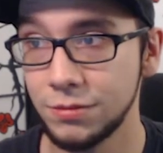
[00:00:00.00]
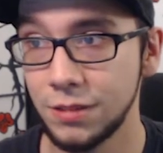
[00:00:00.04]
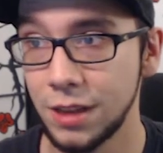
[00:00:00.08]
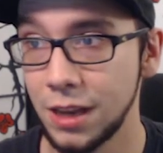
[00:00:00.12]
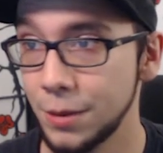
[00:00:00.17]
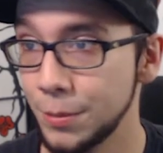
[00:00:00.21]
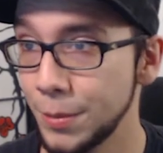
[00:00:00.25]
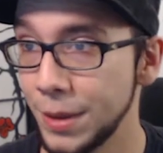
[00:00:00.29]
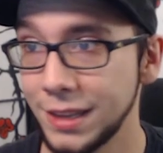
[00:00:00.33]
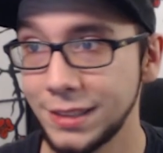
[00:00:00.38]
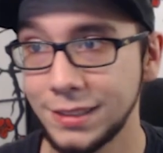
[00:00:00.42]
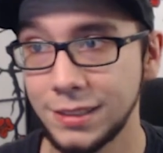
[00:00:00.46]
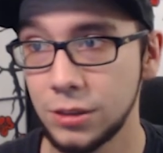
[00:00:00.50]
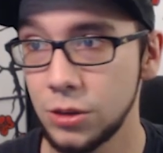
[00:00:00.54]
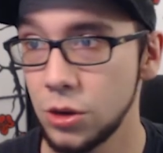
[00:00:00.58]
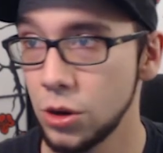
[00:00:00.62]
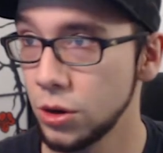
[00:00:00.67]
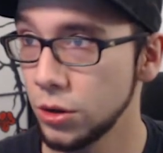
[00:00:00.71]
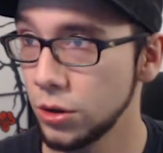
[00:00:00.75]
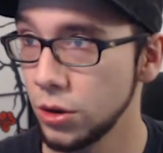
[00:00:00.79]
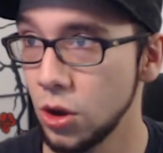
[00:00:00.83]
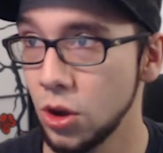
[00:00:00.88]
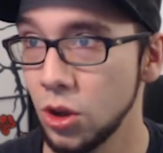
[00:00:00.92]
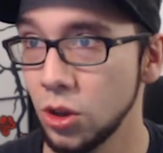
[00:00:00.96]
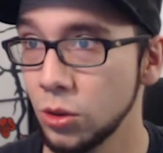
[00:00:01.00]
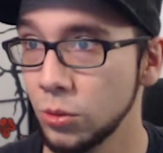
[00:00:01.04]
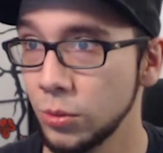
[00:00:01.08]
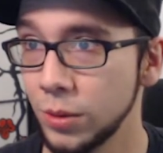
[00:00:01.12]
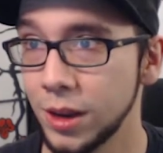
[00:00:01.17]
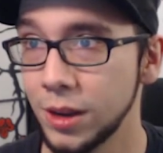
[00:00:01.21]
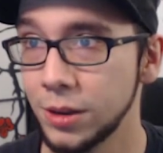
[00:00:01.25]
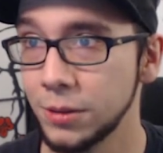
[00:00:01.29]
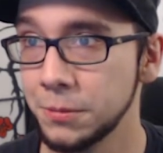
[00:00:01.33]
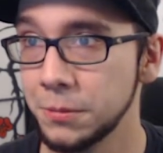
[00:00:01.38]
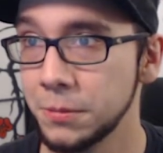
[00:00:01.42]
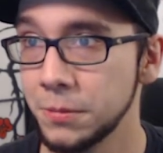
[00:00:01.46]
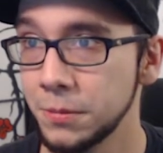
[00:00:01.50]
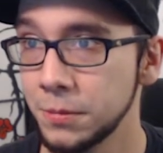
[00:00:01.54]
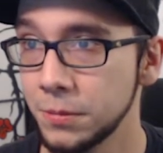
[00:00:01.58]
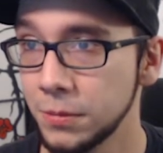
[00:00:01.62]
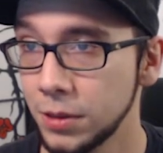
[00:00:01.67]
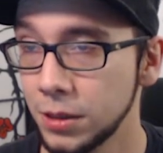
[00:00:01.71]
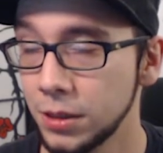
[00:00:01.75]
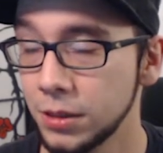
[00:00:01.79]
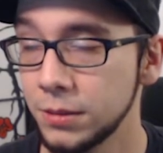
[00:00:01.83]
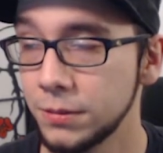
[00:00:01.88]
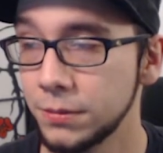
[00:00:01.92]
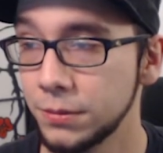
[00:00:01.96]
an amazing card all around.
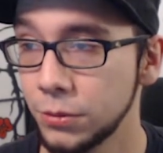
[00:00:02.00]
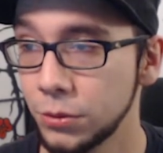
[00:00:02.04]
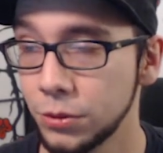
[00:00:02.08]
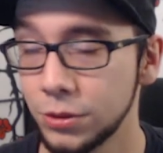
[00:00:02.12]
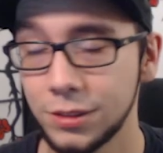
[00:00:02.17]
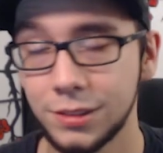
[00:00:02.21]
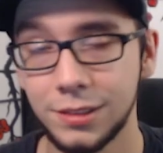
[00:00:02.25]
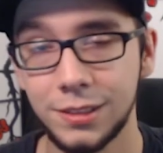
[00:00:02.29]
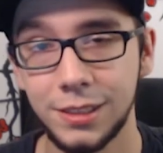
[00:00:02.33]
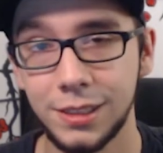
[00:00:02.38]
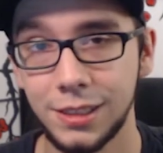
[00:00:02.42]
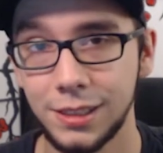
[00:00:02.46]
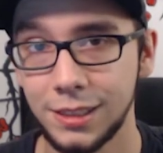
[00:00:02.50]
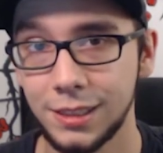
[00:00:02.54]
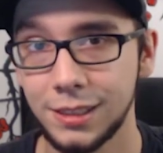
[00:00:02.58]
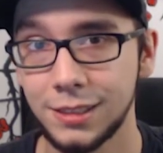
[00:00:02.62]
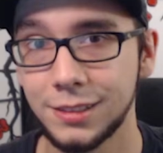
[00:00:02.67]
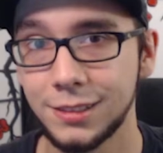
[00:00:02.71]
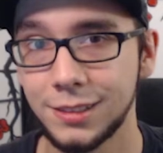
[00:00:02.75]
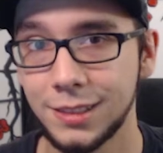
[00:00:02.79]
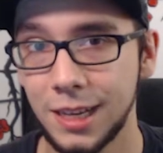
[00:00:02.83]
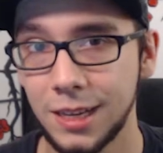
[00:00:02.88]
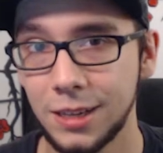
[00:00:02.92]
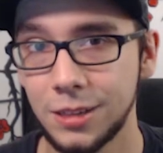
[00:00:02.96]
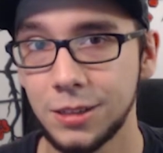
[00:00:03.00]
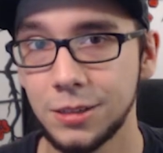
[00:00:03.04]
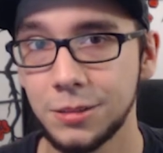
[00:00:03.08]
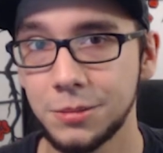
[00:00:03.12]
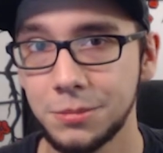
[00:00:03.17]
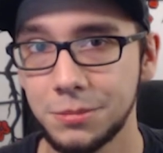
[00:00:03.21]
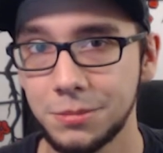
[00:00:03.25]
Look forward to seeing it in Standard.